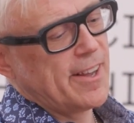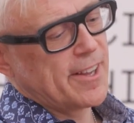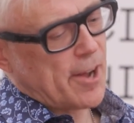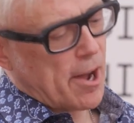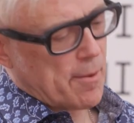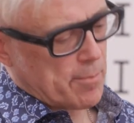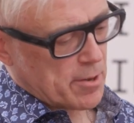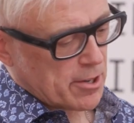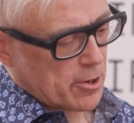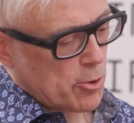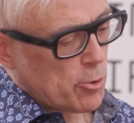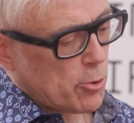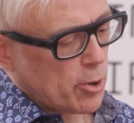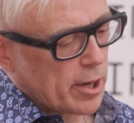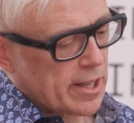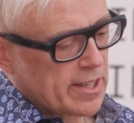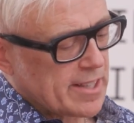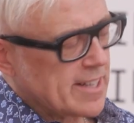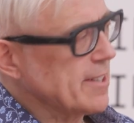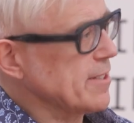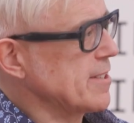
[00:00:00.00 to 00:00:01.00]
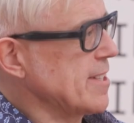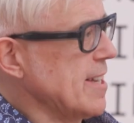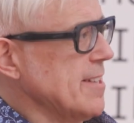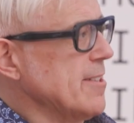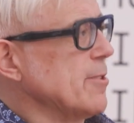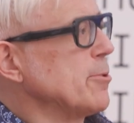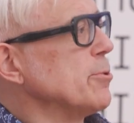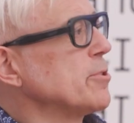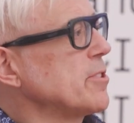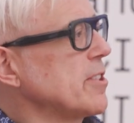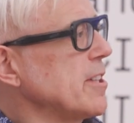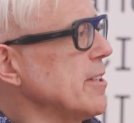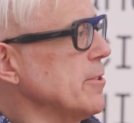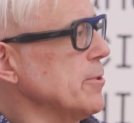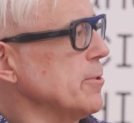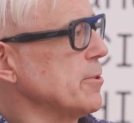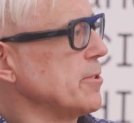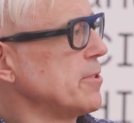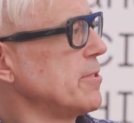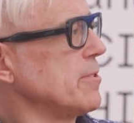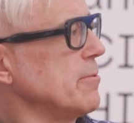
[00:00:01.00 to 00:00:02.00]
I'm going to call it, technical
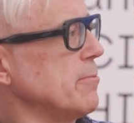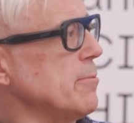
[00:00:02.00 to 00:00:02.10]
skills